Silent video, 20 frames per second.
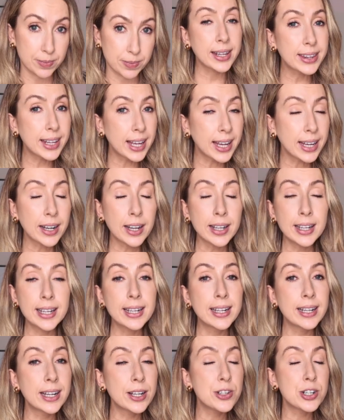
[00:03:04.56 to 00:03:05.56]
And then I
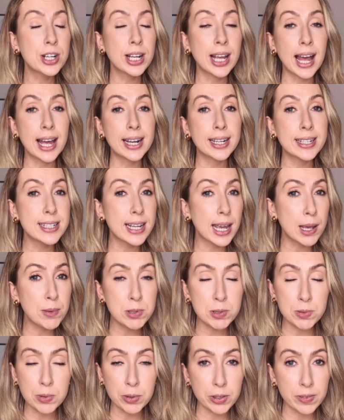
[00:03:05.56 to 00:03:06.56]
can literally add a
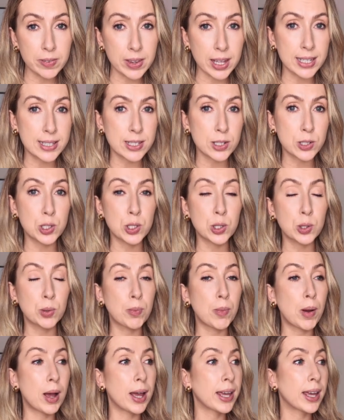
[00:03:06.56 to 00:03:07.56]
tablespoon of this to
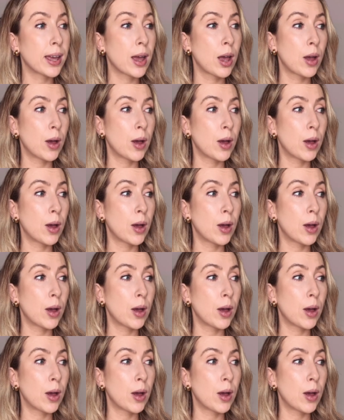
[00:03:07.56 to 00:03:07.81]
my